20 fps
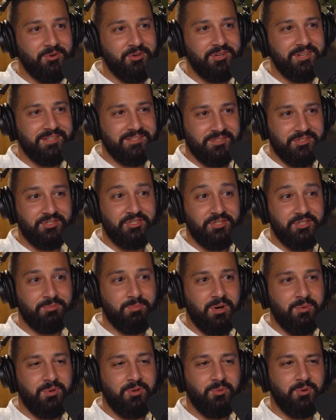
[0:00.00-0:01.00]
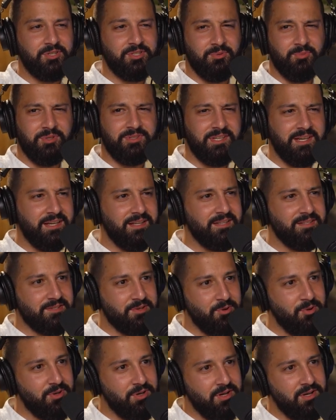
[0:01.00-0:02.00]
in the morning. So she's probably wondering what the
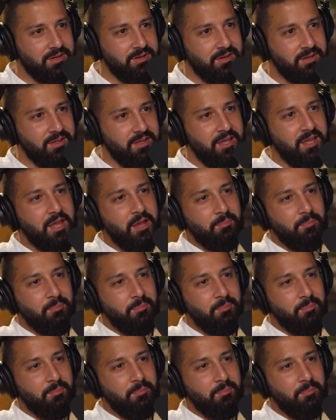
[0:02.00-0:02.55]
hell is going on.